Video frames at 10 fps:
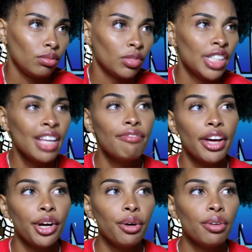Is that
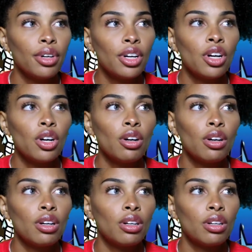Veto?
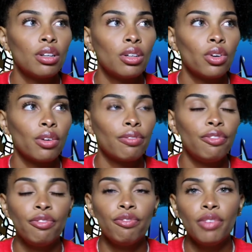Or
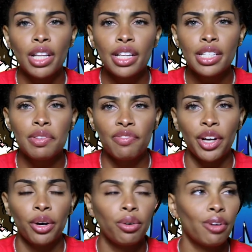this is
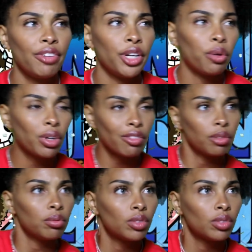Veto or Vito, one of them.